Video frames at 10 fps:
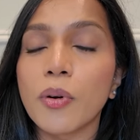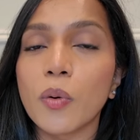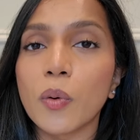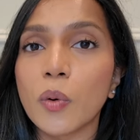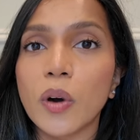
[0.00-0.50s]

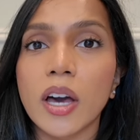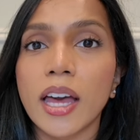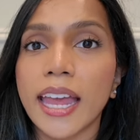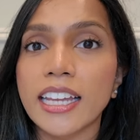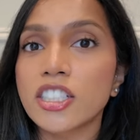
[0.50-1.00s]
or
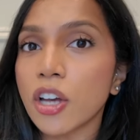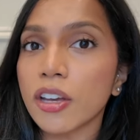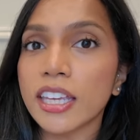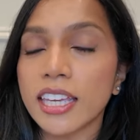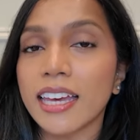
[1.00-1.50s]
a
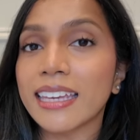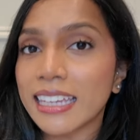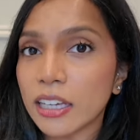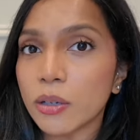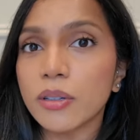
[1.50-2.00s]
chunkier
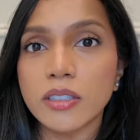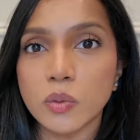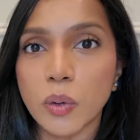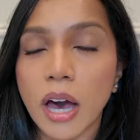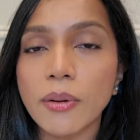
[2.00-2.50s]
heel
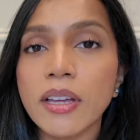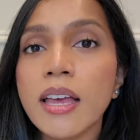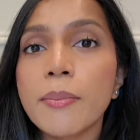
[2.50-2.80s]
as well,